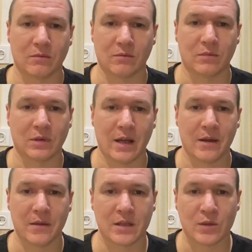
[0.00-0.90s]

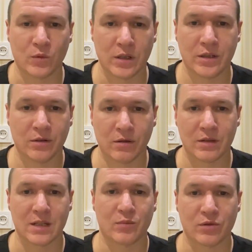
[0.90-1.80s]
this video,
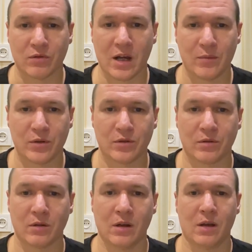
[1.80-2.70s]
subscribe
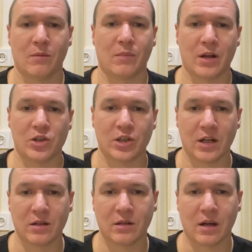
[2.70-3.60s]
to my
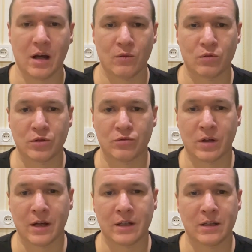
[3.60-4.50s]
channel. I would
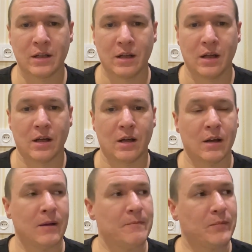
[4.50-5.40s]
write,
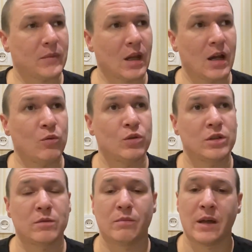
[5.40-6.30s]
I would
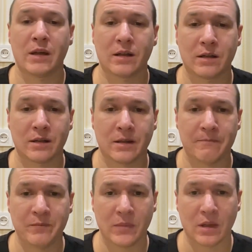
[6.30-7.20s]
make
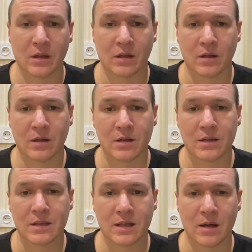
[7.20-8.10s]

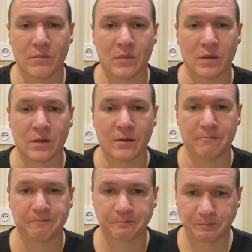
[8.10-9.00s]
some
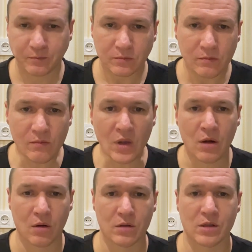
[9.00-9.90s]

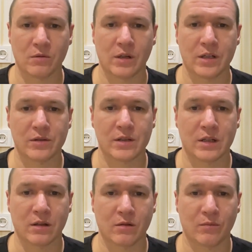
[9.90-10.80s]
also
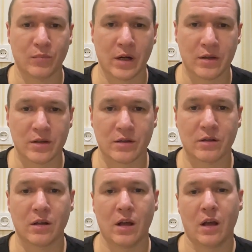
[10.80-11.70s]
interesting
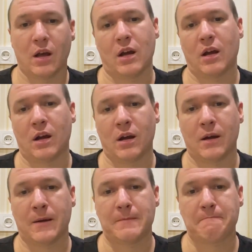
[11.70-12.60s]
comparison
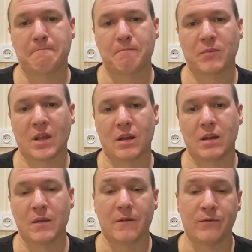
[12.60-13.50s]

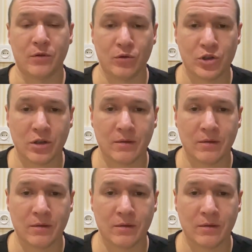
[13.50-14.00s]
in the future.